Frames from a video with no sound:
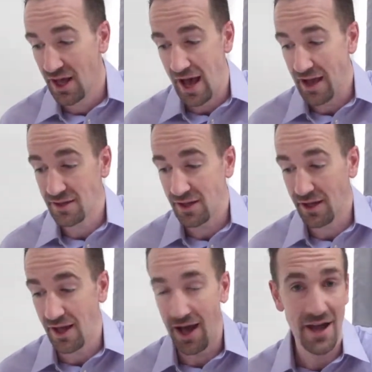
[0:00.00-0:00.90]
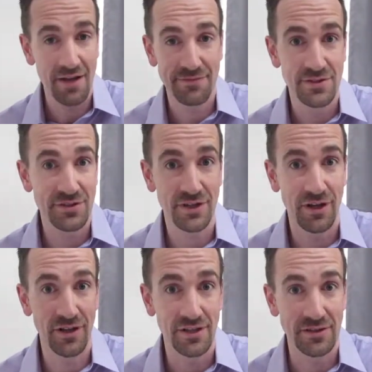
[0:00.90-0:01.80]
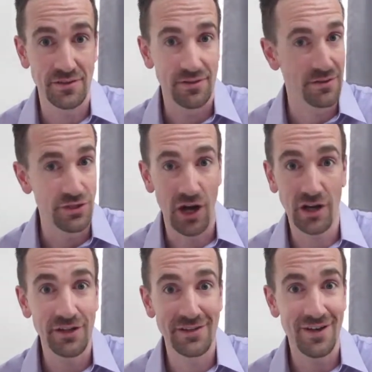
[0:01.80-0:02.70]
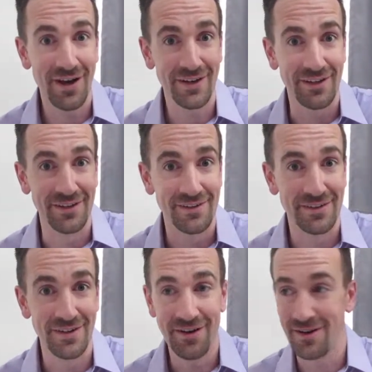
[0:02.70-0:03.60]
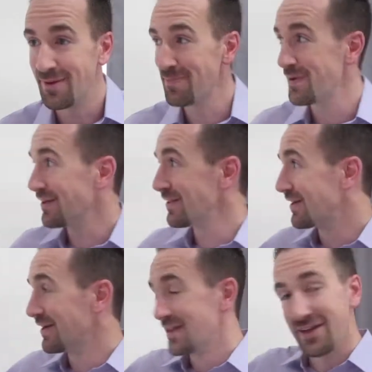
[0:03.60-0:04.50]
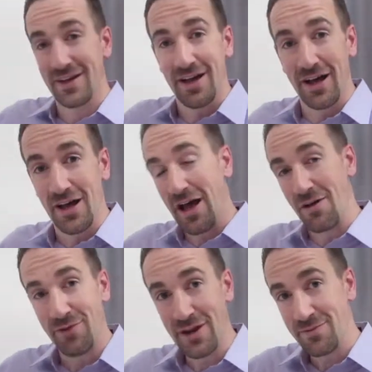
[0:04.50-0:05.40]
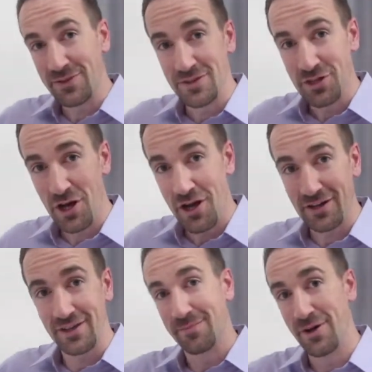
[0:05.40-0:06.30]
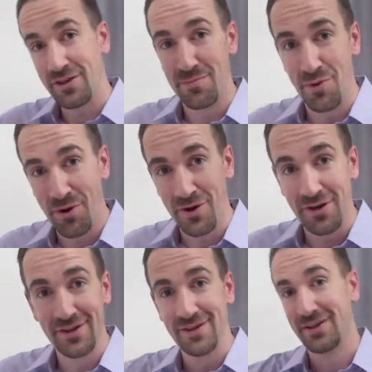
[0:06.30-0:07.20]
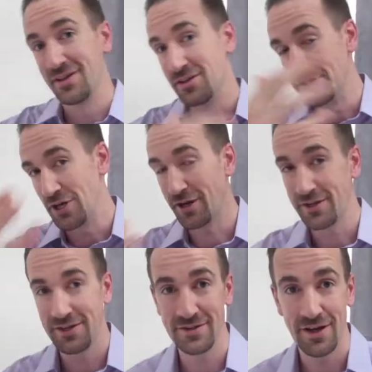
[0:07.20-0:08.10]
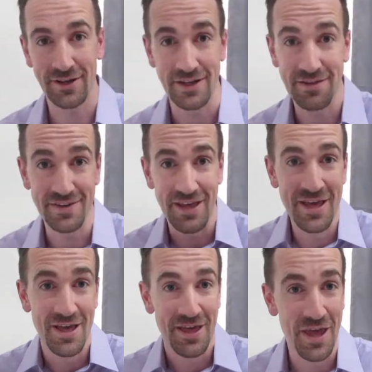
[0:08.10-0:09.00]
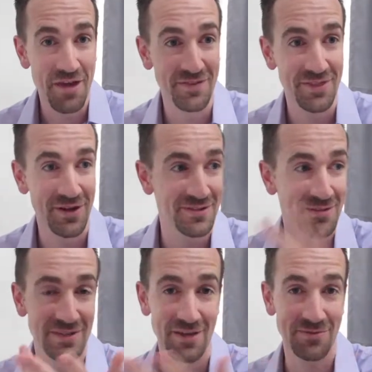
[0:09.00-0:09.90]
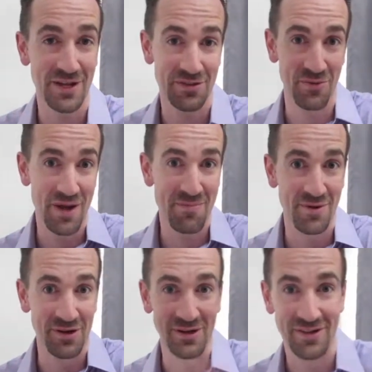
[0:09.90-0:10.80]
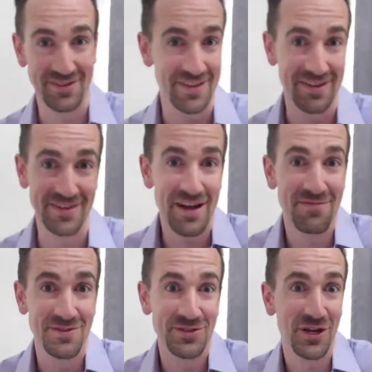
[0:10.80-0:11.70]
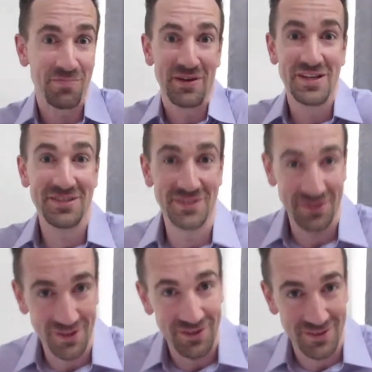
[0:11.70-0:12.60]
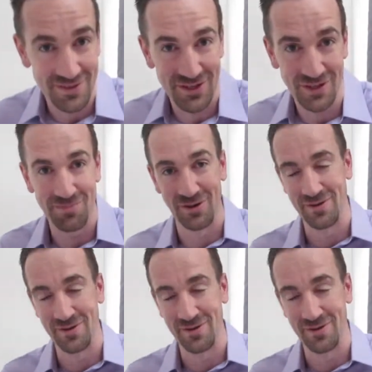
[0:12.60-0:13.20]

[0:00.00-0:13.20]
I often just call it chalking and talking. I'm up on the writing with the chalk. I'm on the board, chalking and talking. Even though sometimes we got the whiteboard, it's not even chalk, but I still call it the chalkboard.